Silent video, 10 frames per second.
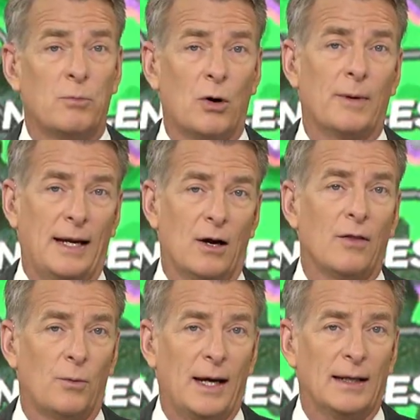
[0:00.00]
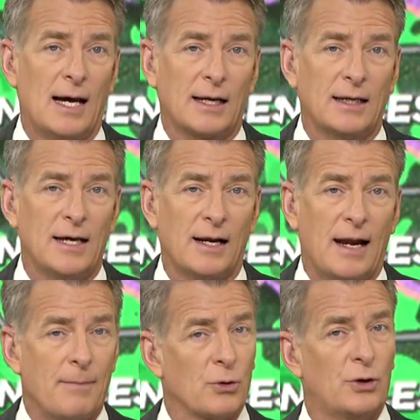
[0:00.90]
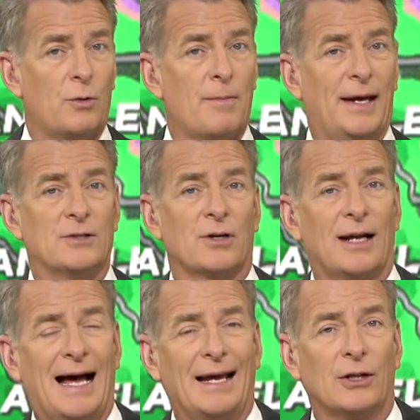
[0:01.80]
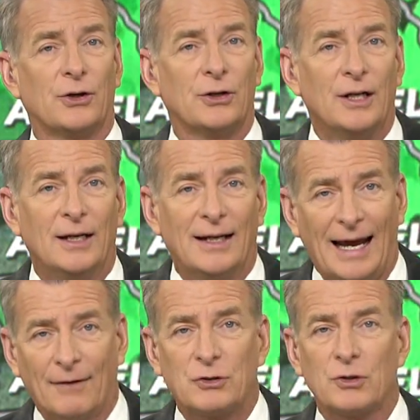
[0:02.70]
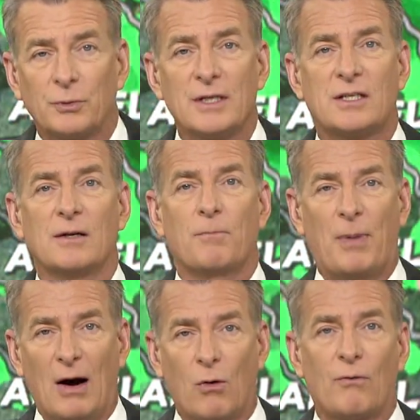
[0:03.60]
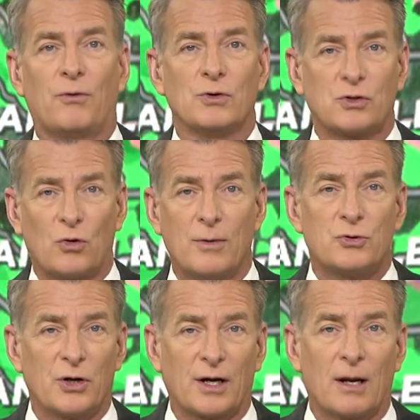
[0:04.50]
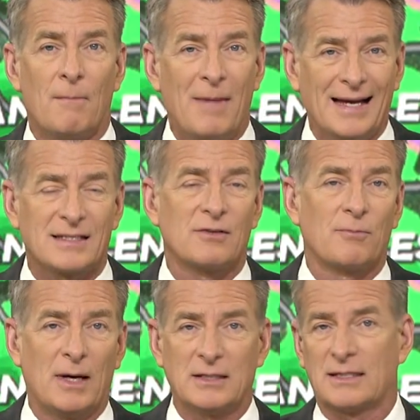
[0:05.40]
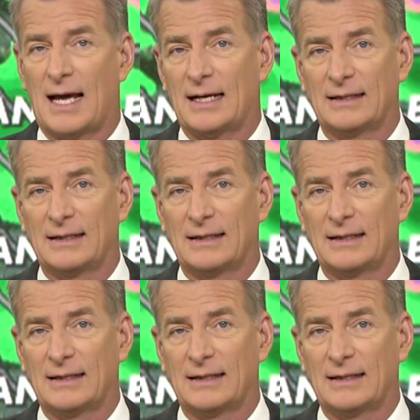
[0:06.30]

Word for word: more rain on the way, a La Cañada neighborhood remains on high alert after the recent powerful storm triggered a massive mudslide